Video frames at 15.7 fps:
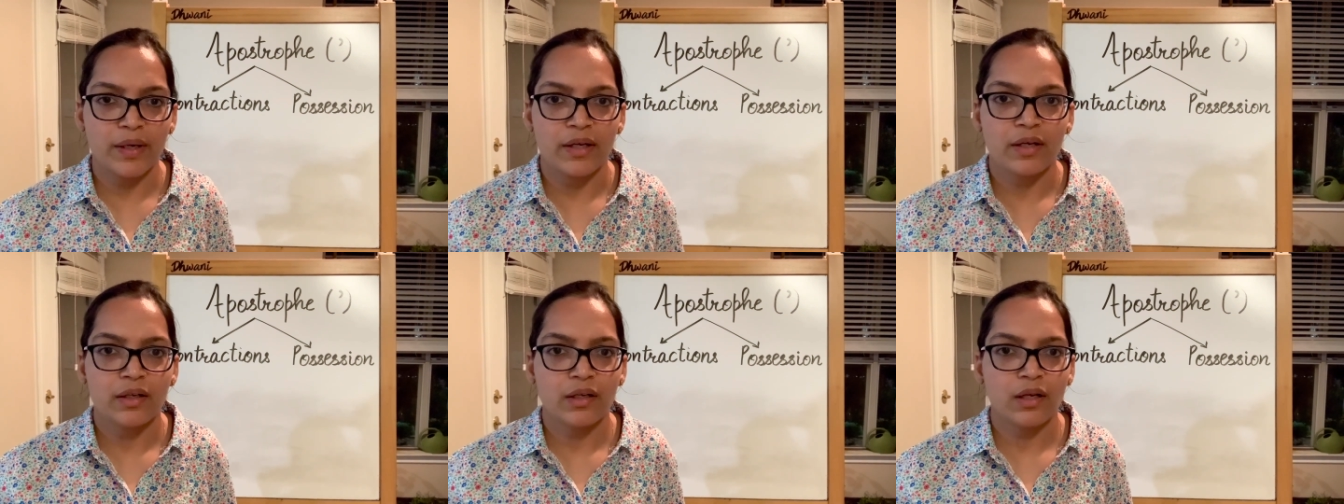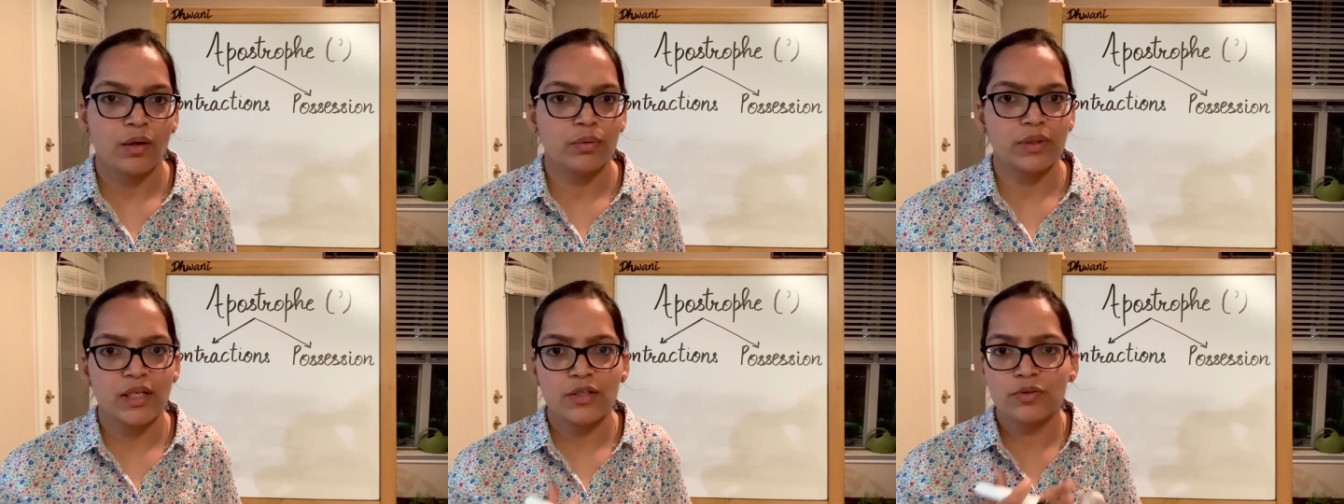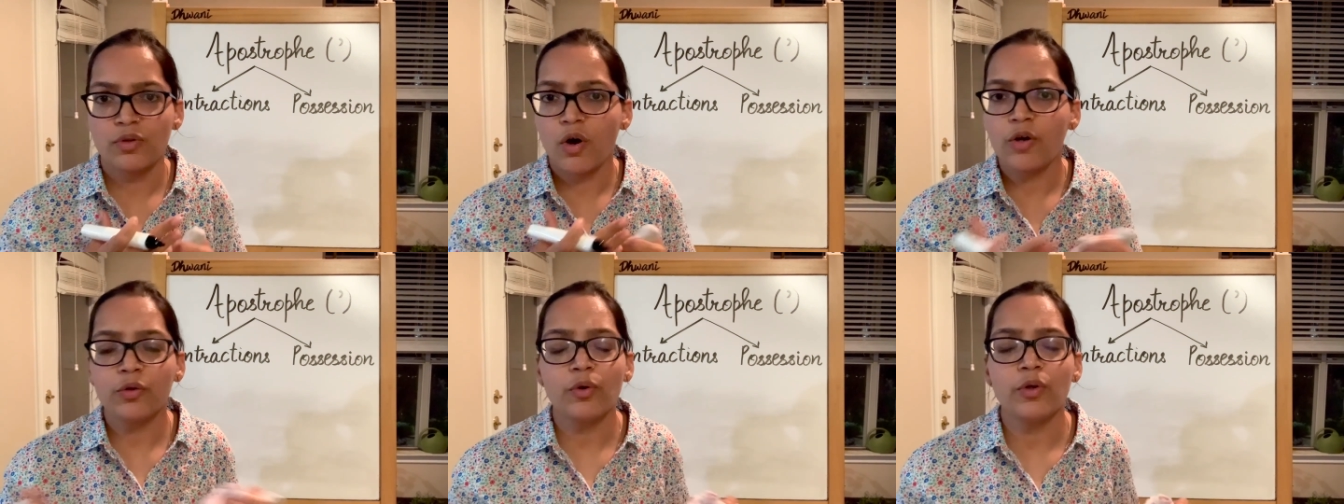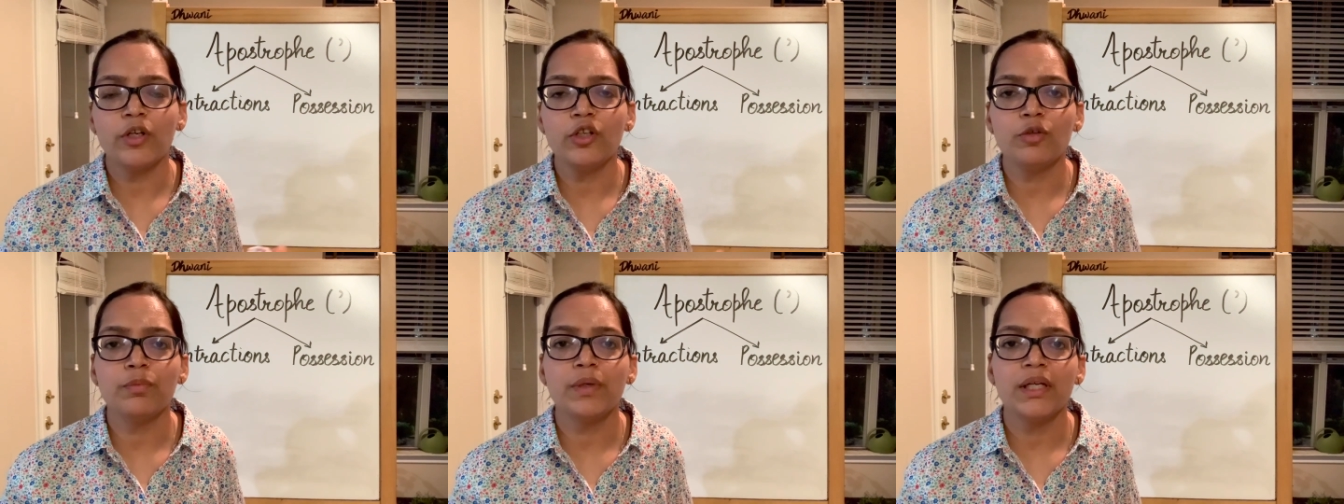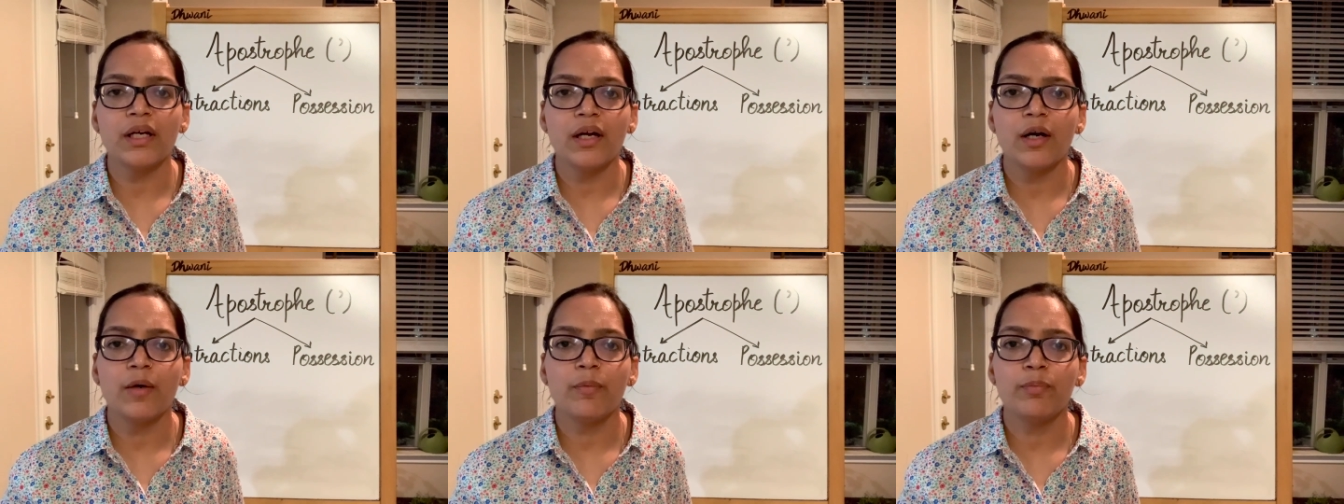Now there is not going to be a
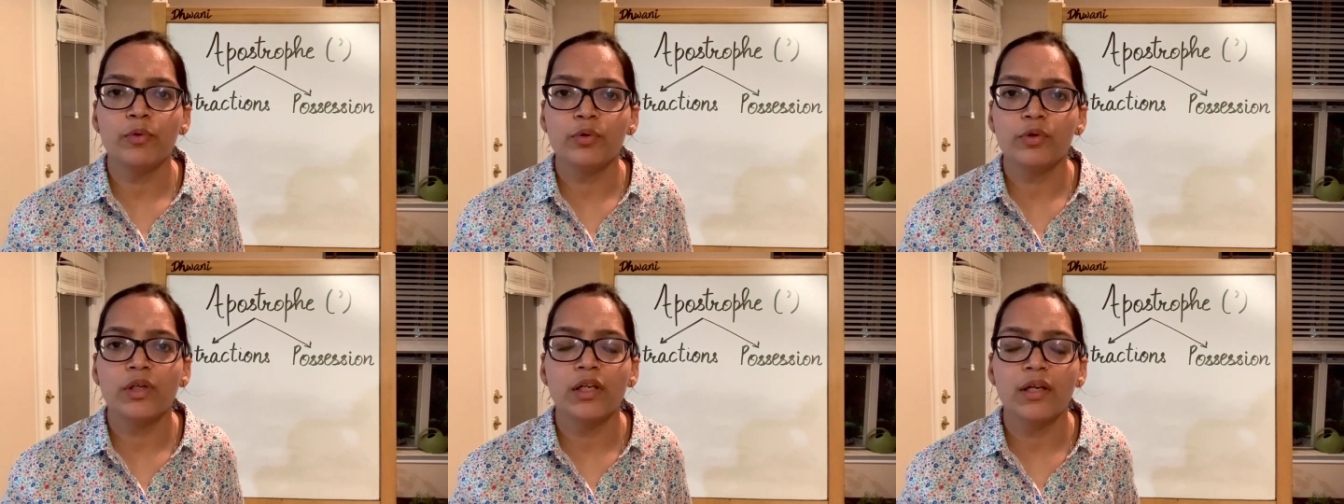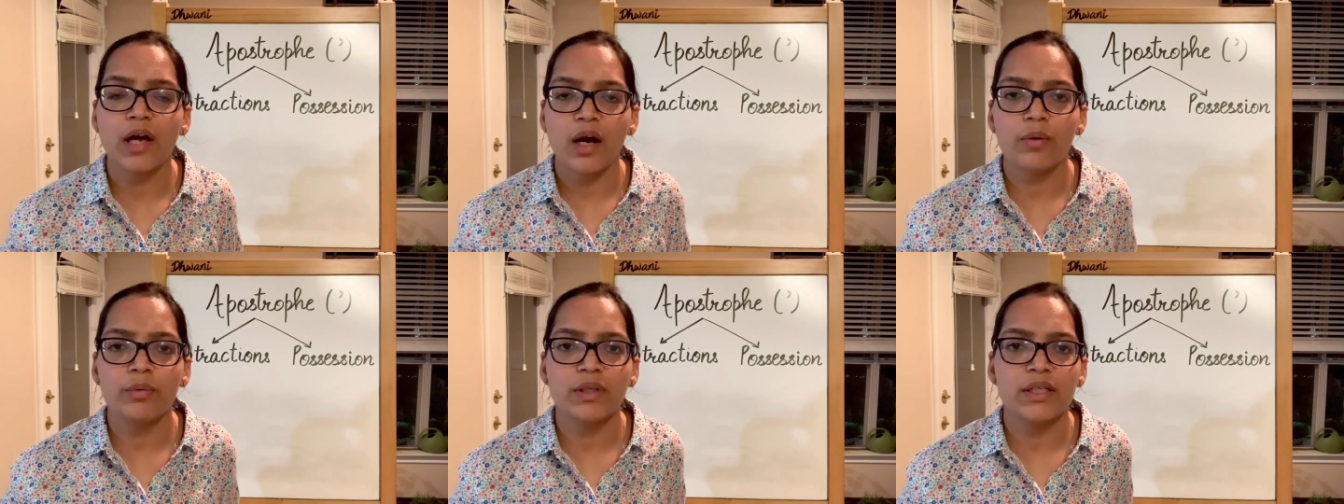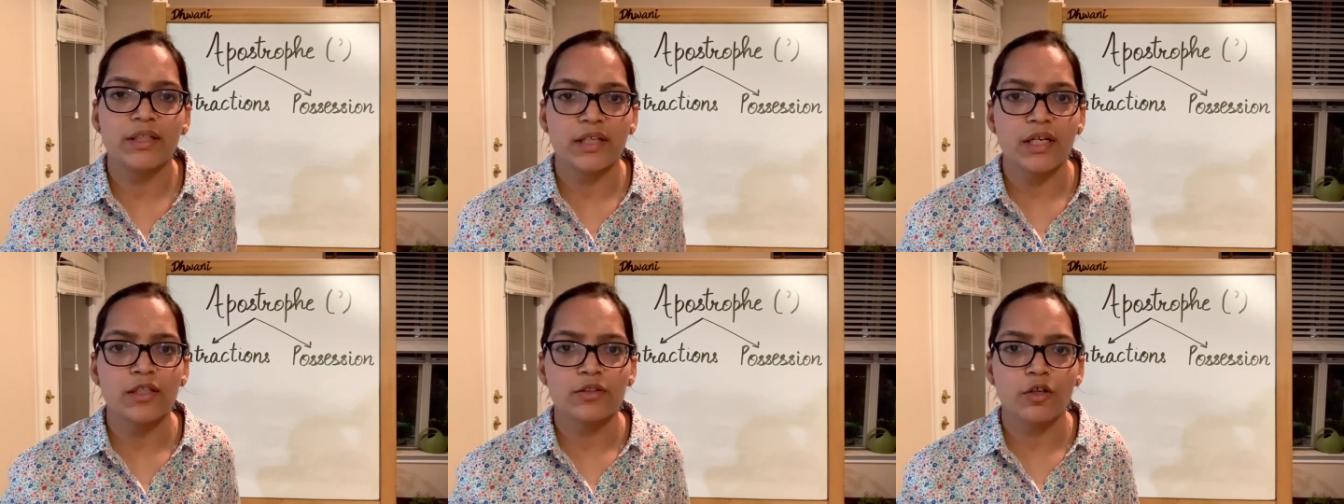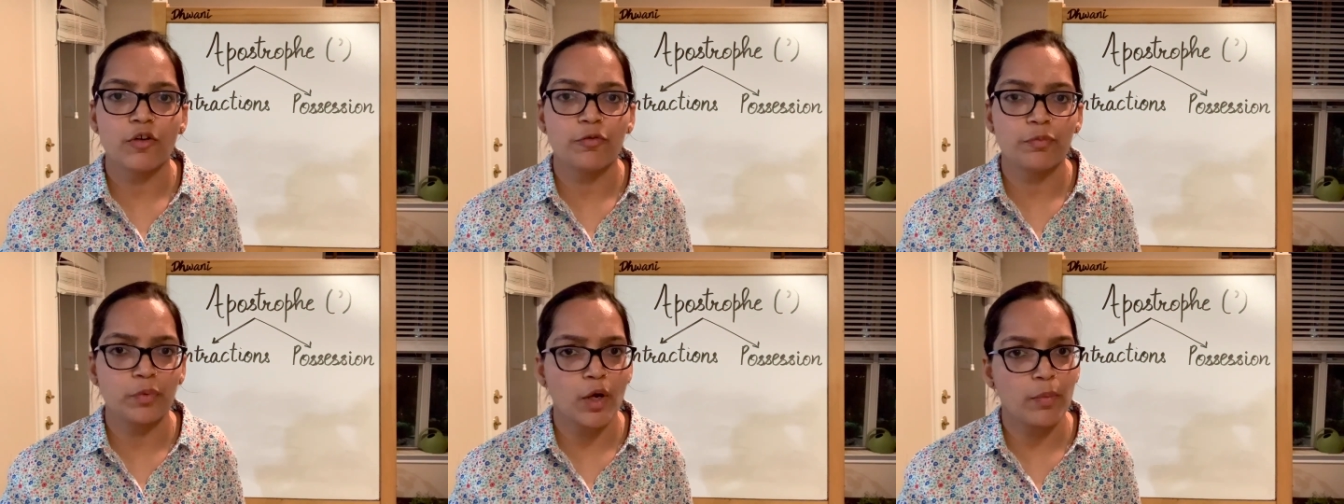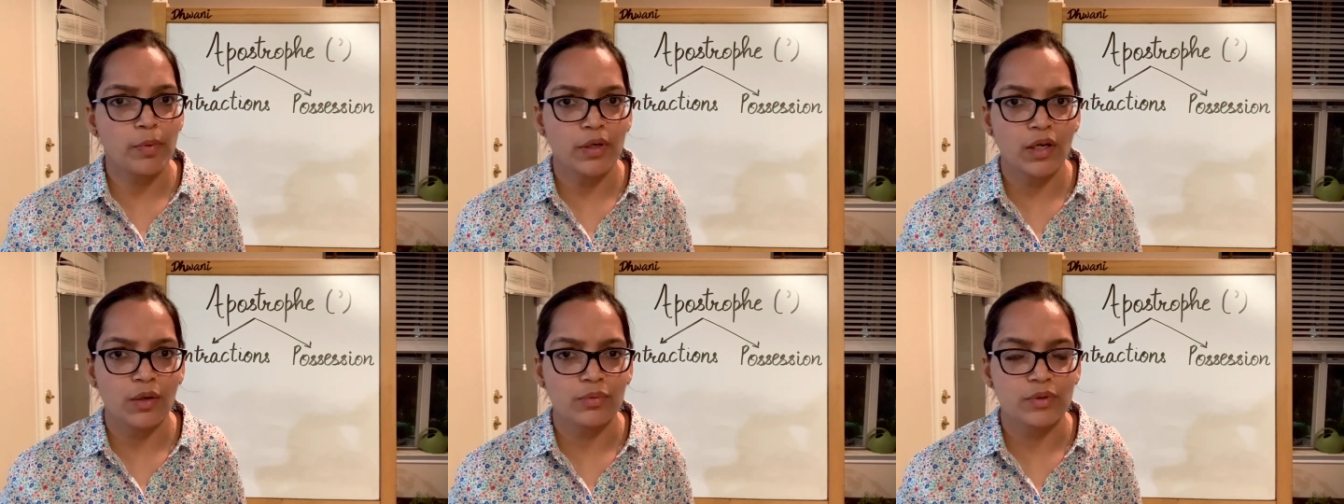plural noun in case of proper
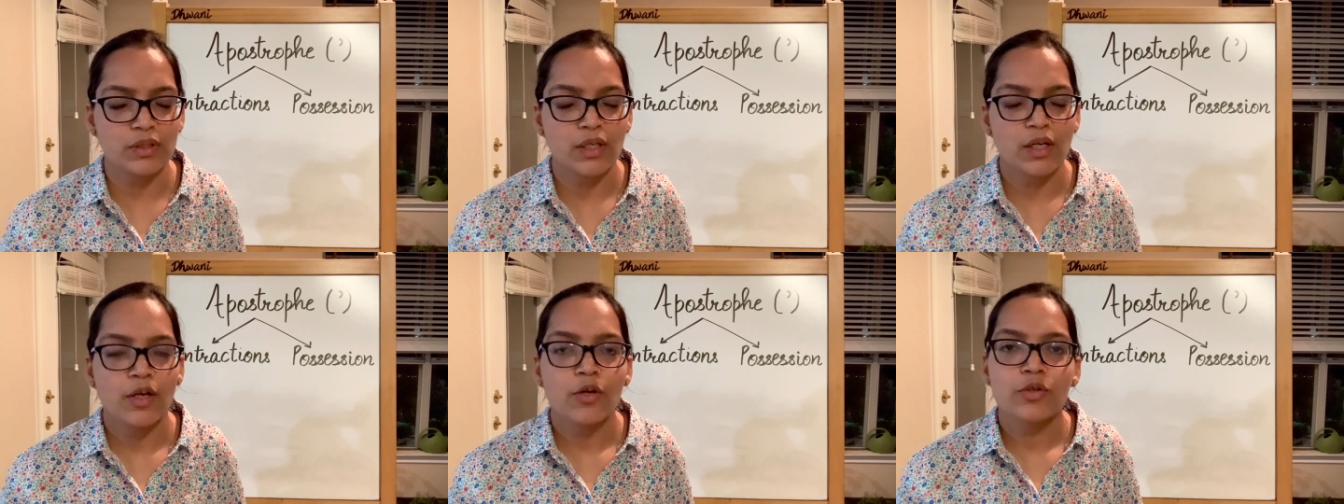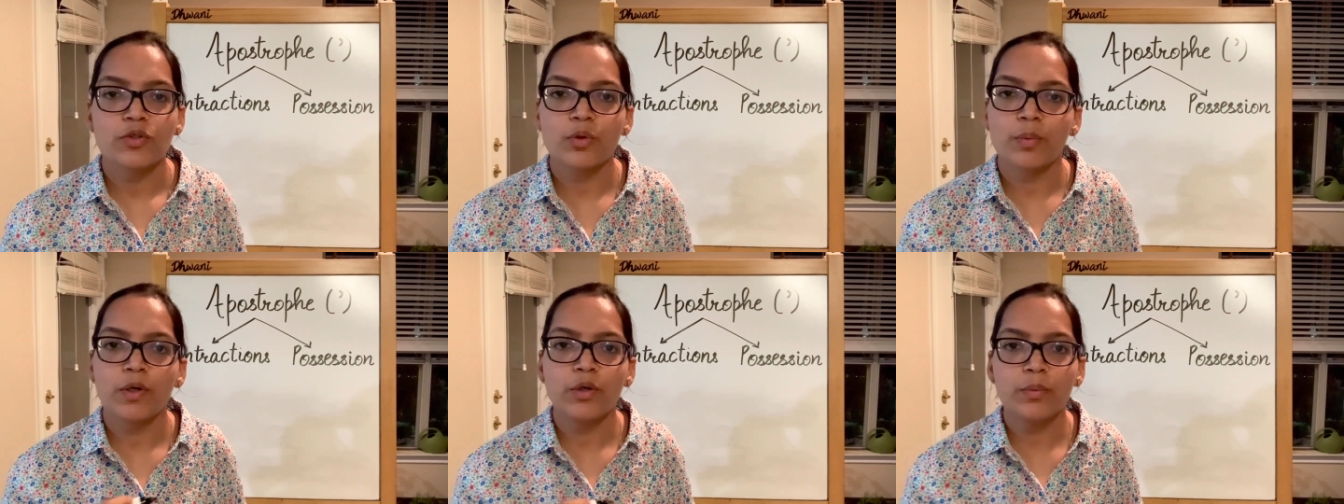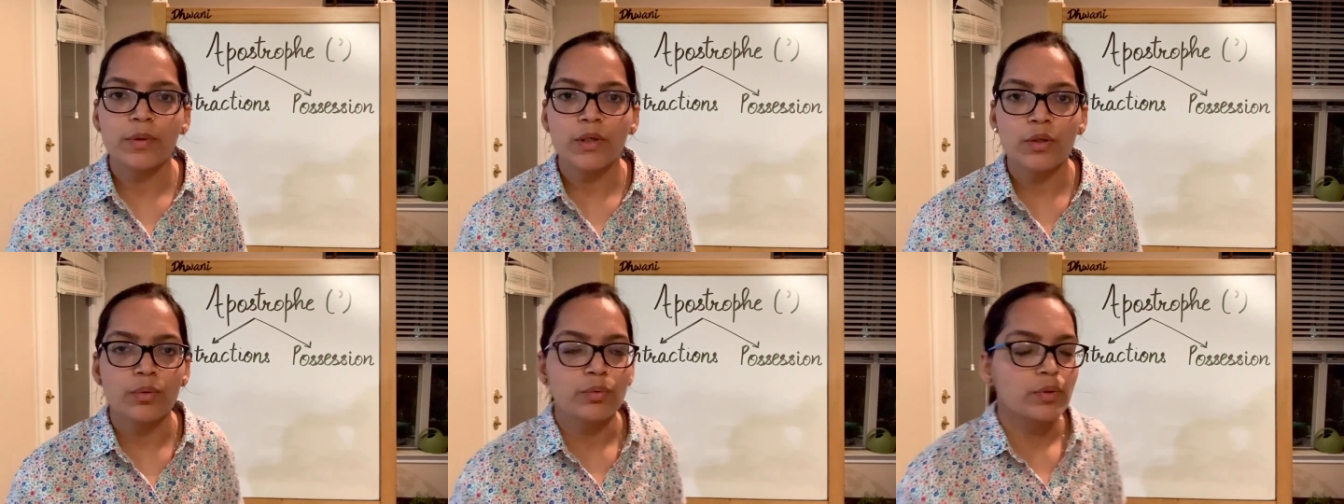nouns. So what do?